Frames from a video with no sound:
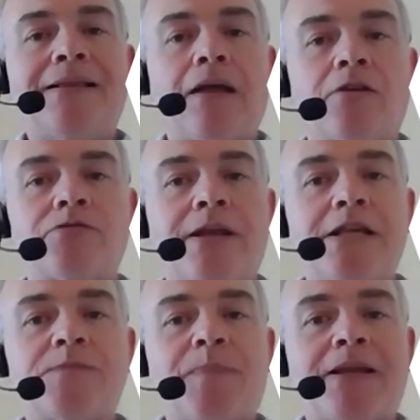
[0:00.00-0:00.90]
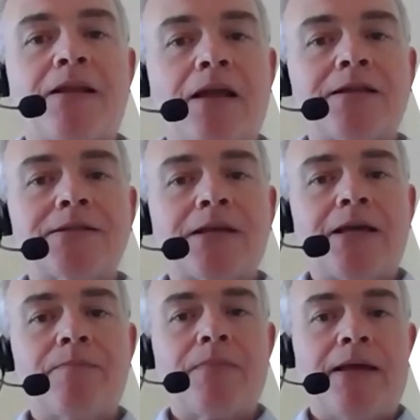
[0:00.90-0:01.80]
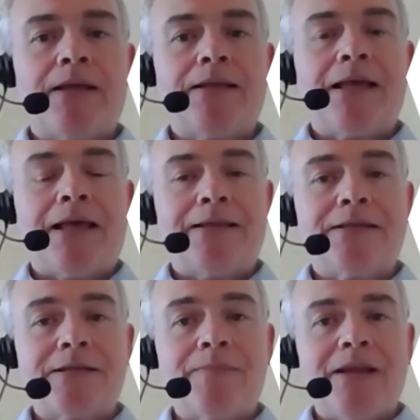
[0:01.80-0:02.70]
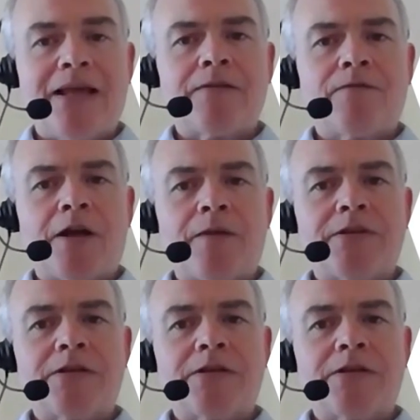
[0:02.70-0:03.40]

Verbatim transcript: our trainees spend a lot of time in uh, the simulated environment.